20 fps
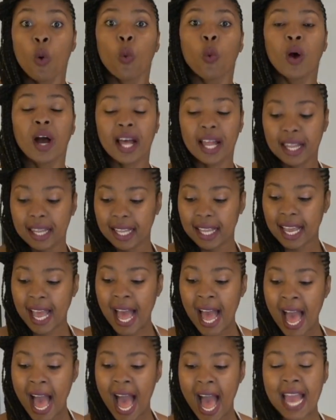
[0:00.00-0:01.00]
Well,
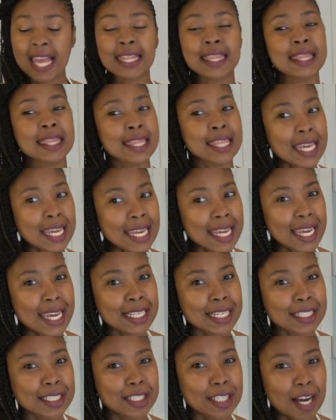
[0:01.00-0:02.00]
I think
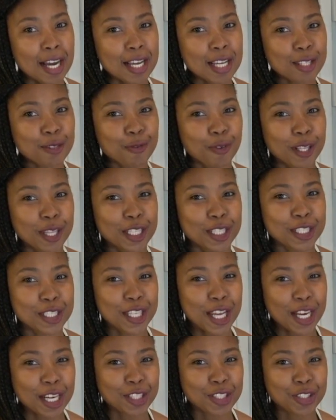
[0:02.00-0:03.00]
it does for the
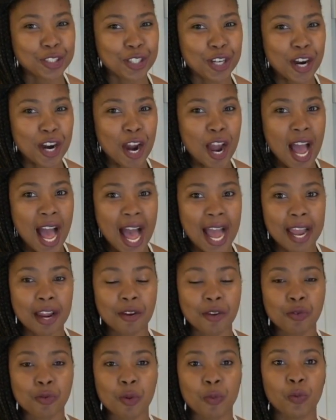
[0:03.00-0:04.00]
texture.
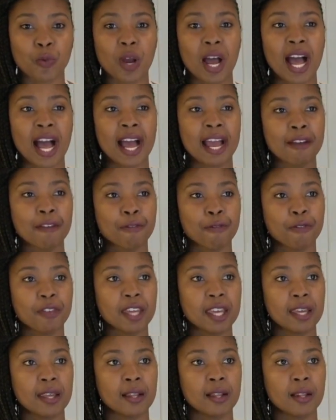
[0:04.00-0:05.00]
I
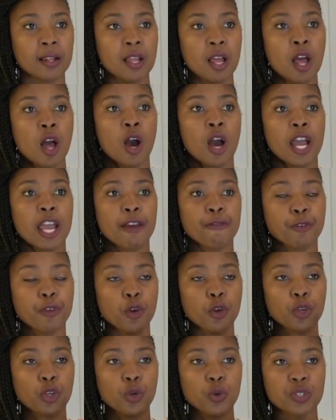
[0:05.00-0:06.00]
feel if
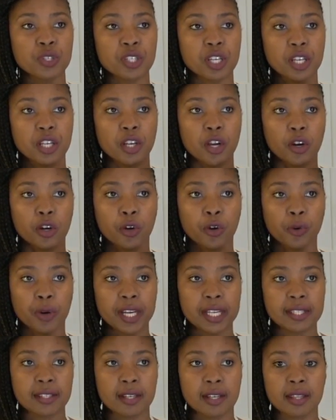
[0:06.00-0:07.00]
you're using your
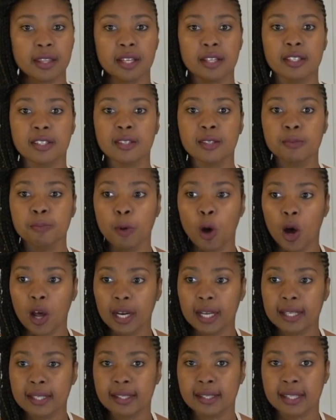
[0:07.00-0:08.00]
grater, the
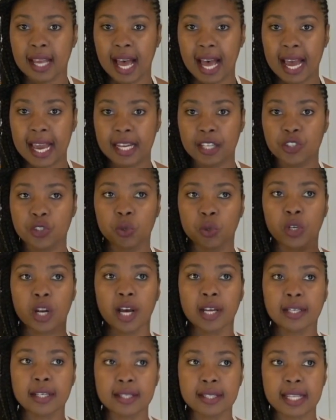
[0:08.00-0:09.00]
smallest side, so
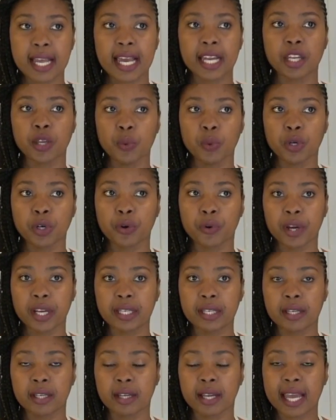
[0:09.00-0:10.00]
not the side you would
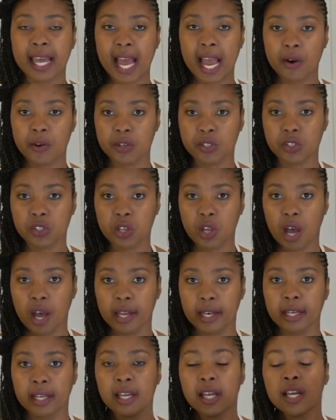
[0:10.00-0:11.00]
grate the carrots
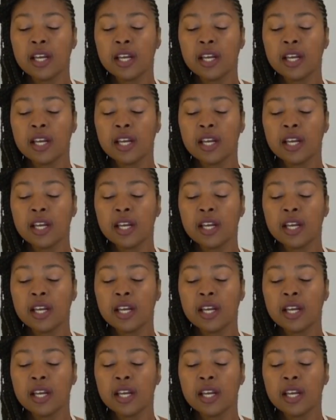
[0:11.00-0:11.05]
on,